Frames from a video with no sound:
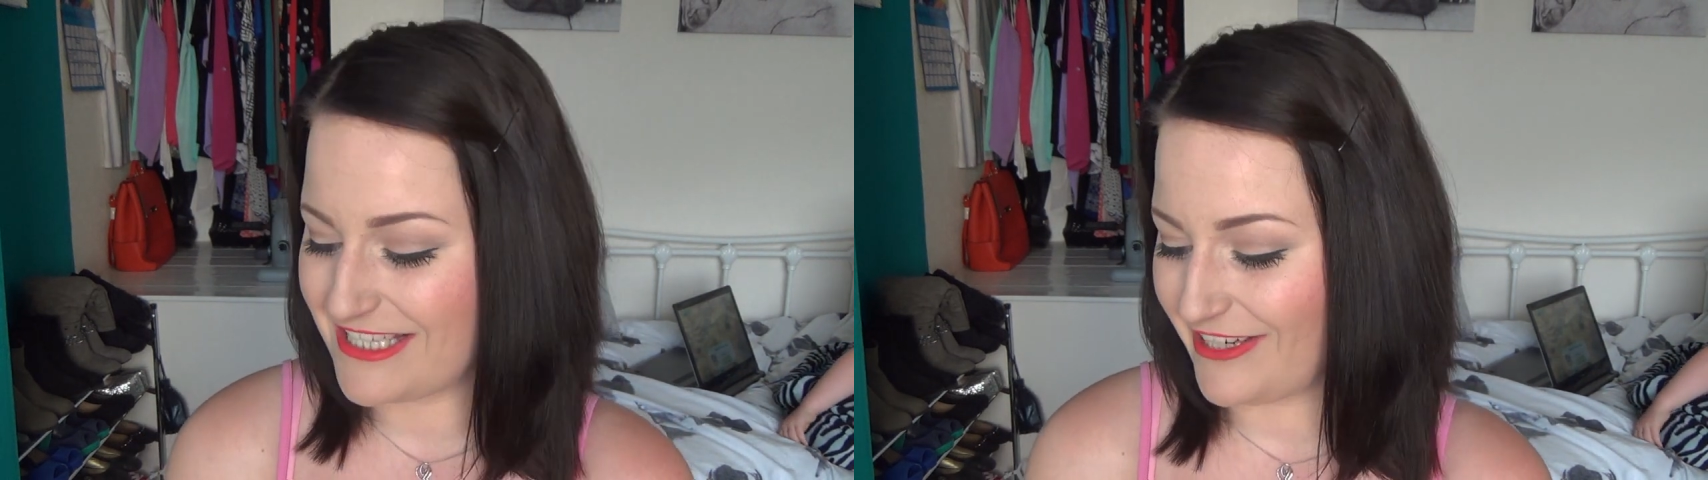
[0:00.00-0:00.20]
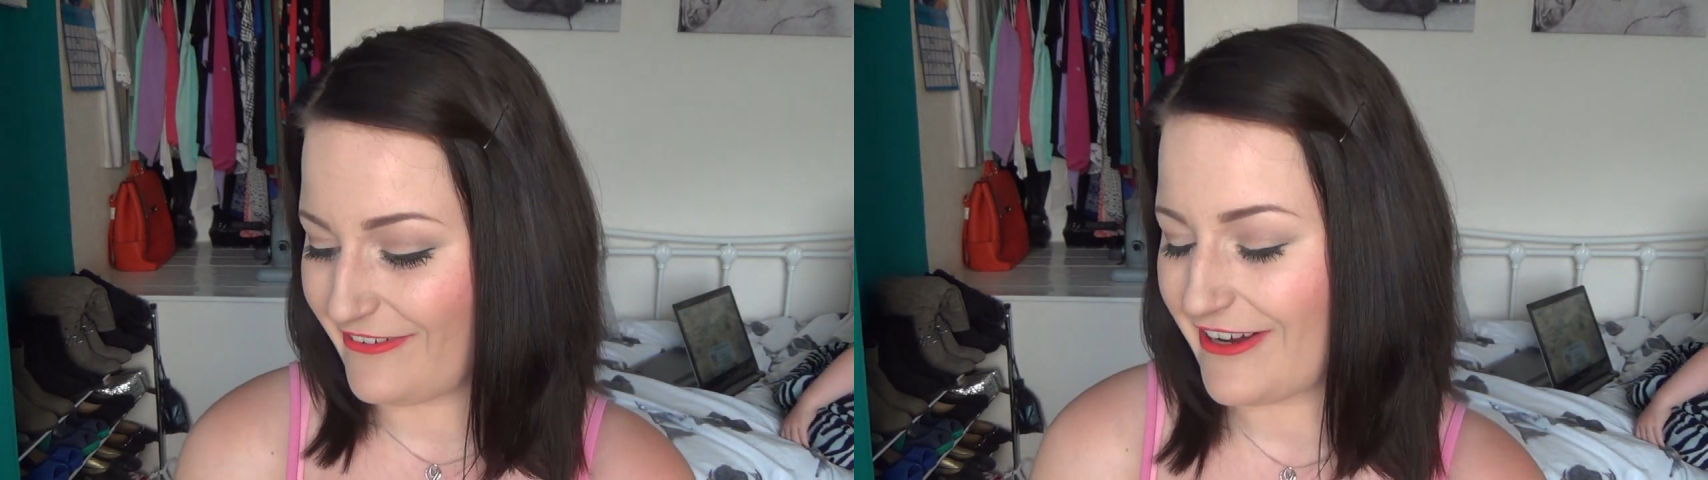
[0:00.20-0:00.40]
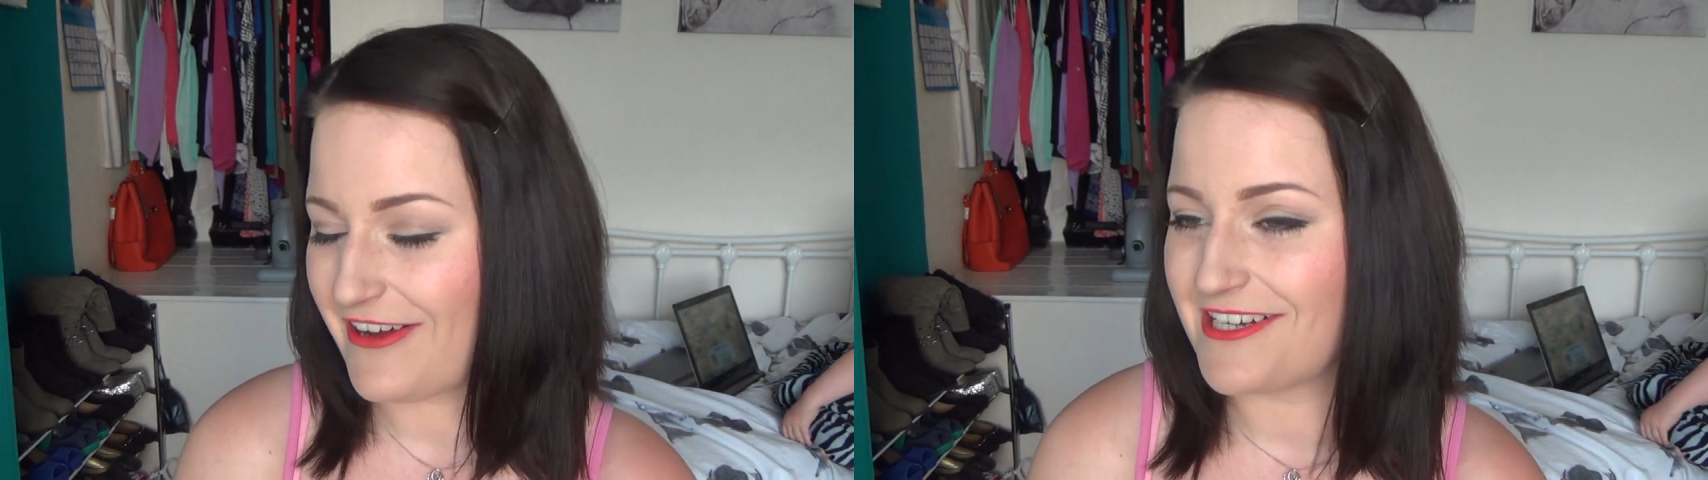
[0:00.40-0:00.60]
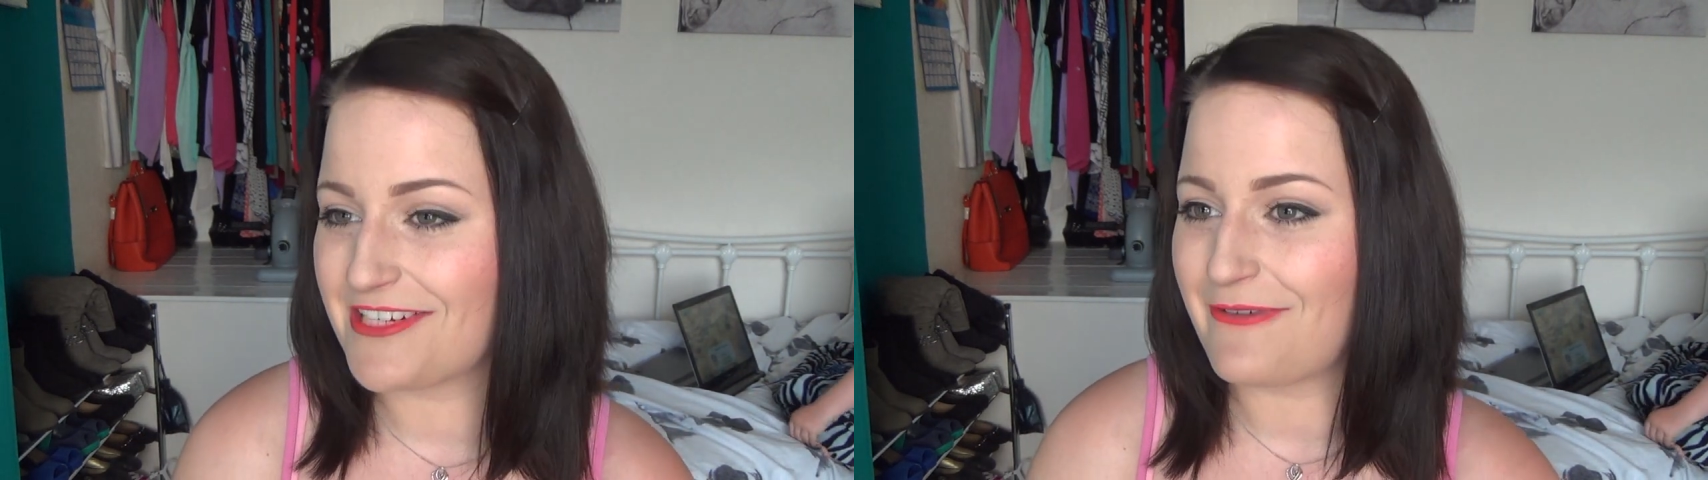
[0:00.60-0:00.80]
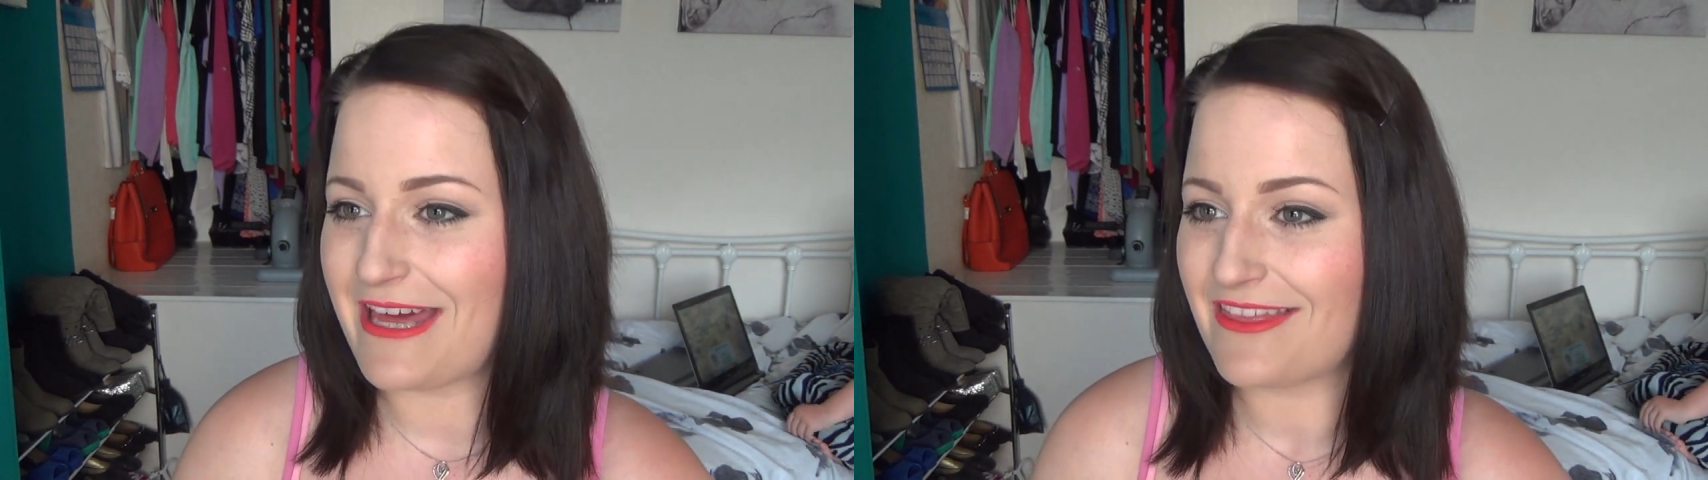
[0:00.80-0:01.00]
So I
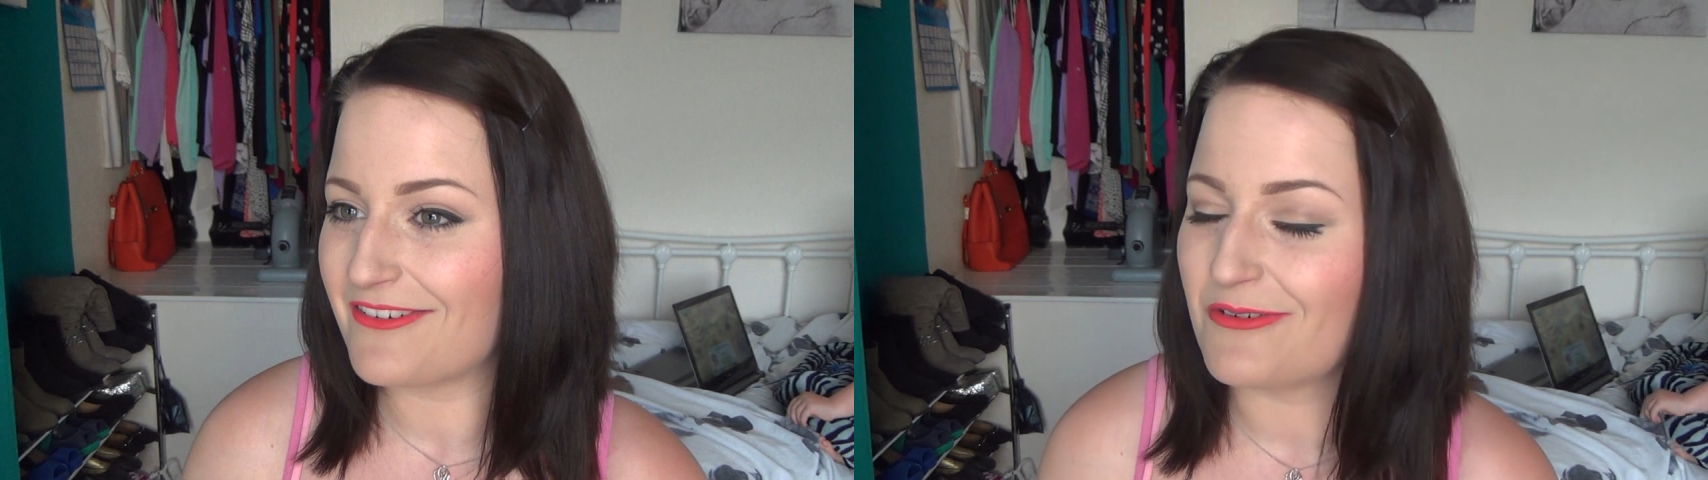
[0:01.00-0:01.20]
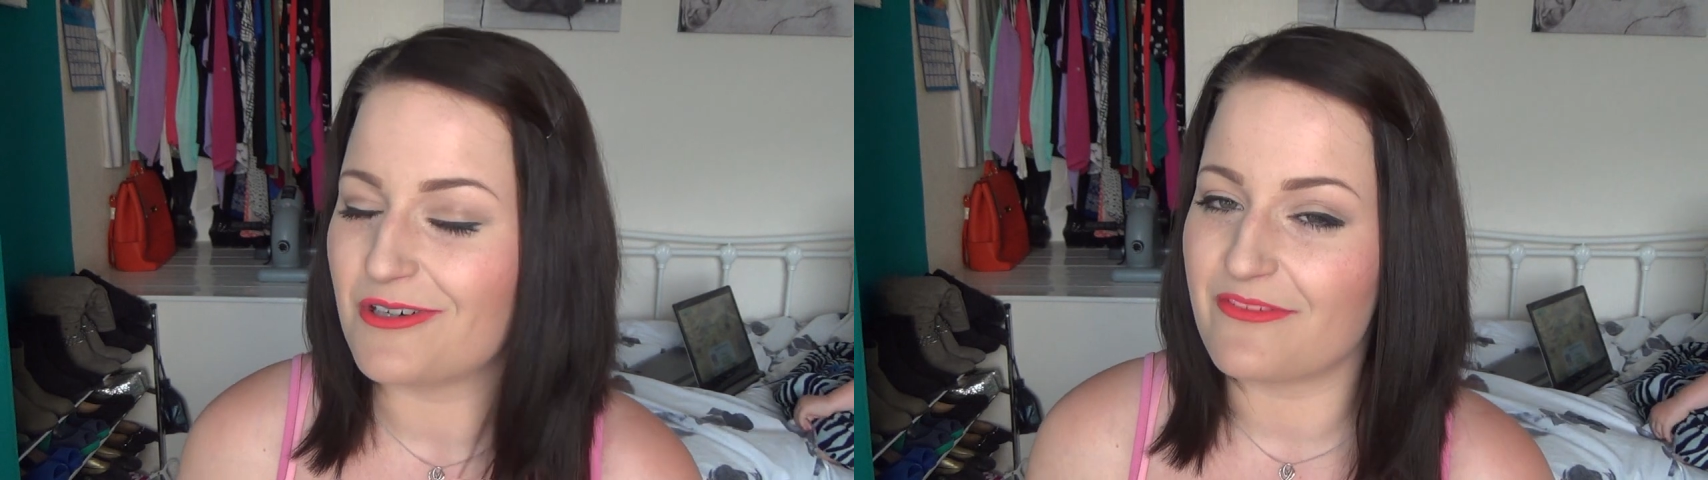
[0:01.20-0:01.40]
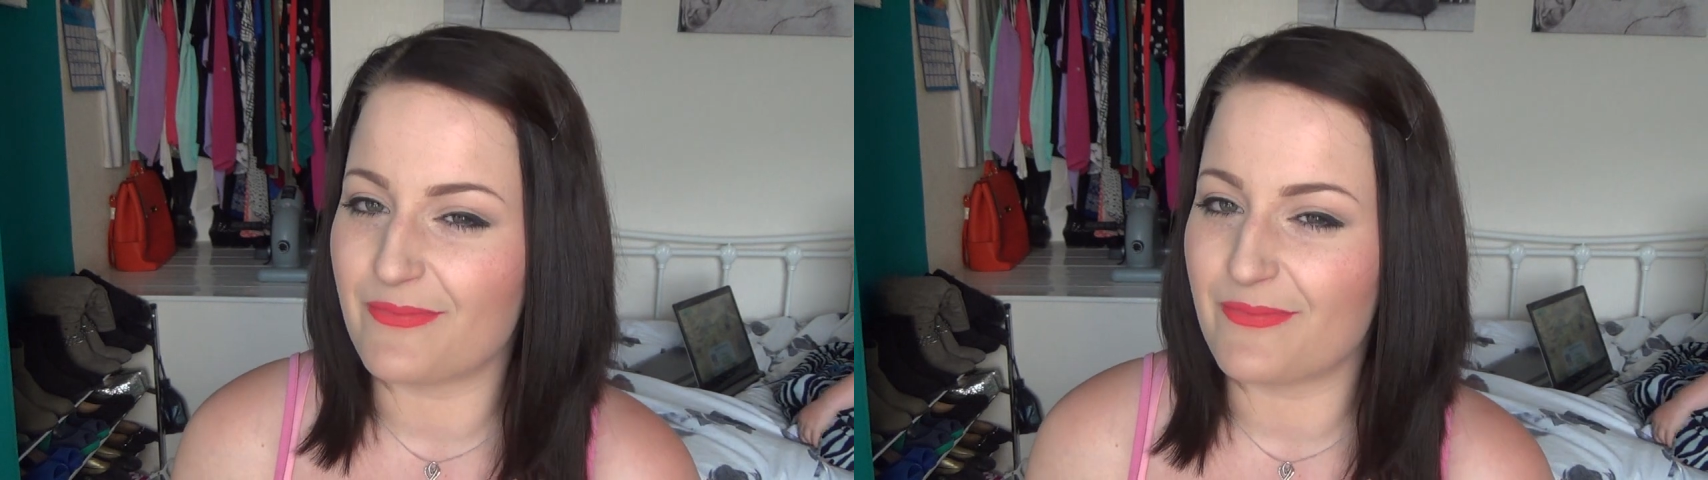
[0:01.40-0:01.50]
kind of went through all